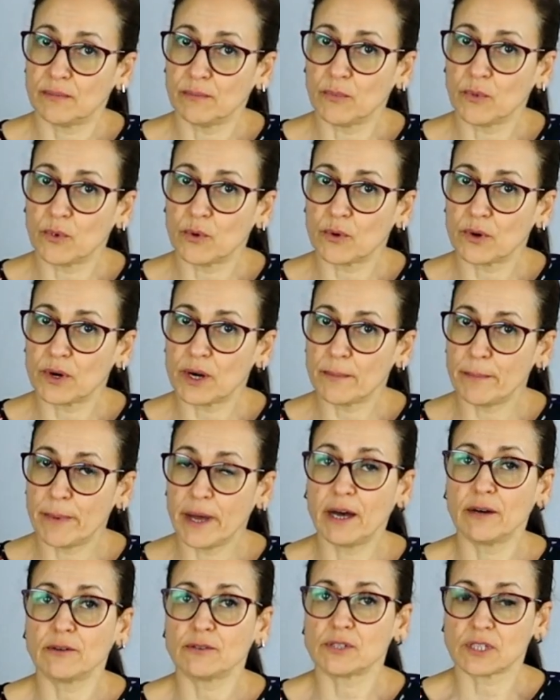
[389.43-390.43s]
more
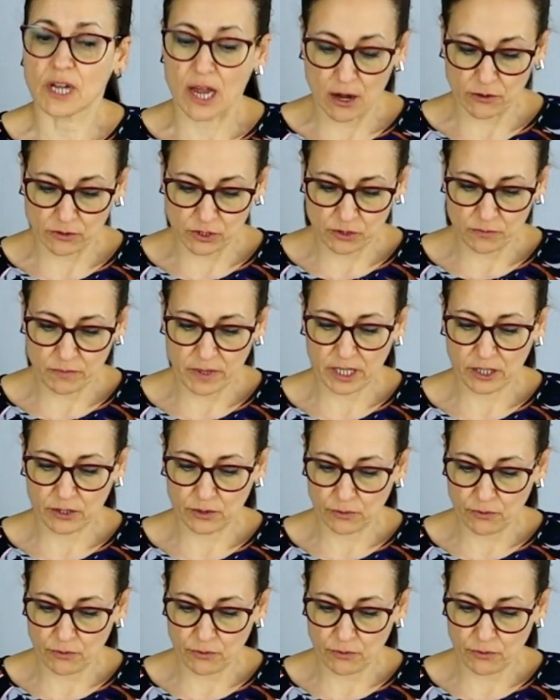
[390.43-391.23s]
about how to make